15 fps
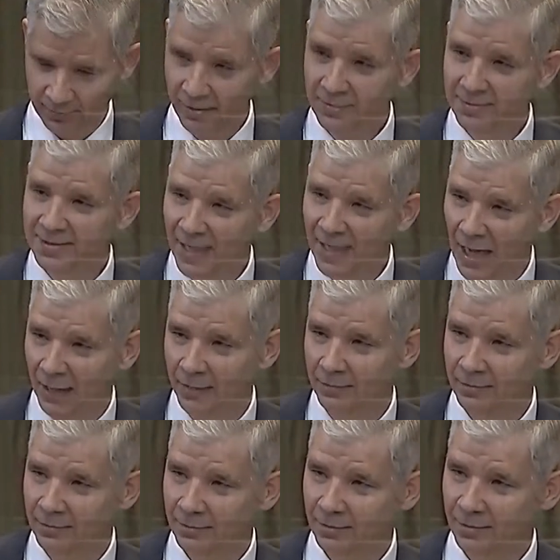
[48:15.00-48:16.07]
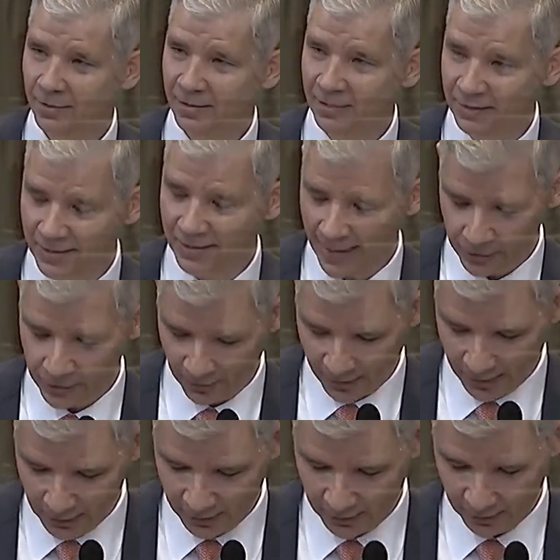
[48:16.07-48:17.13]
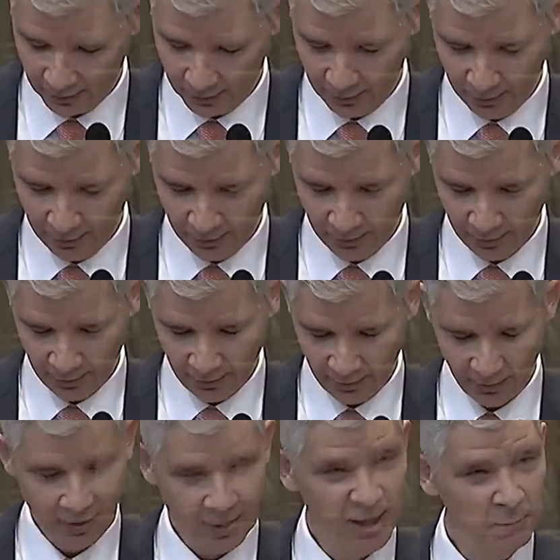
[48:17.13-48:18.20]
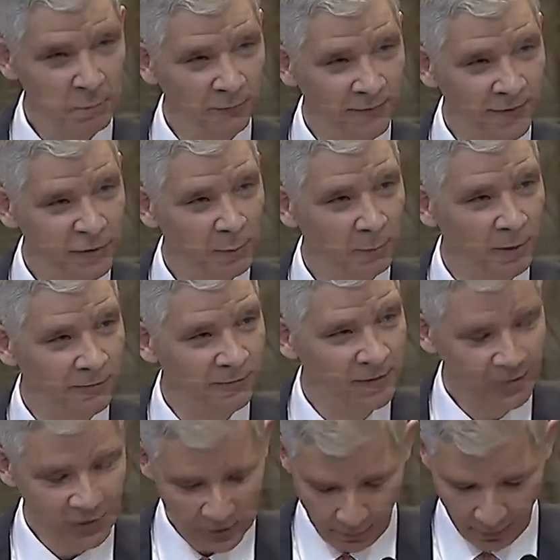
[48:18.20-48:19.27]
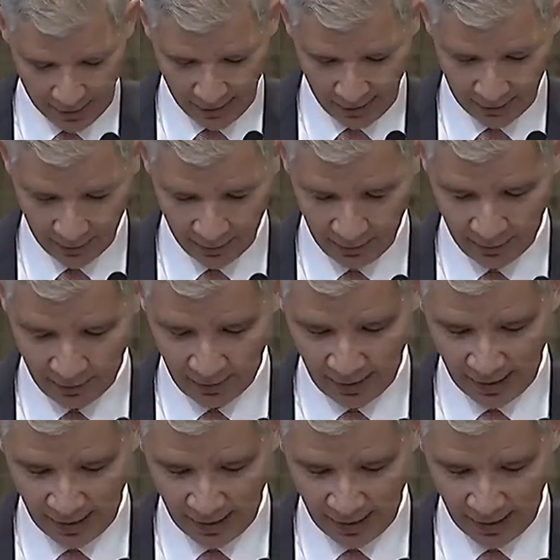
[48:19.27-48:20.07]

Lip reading: This is not an exaggeration. As Professor Murphy explained,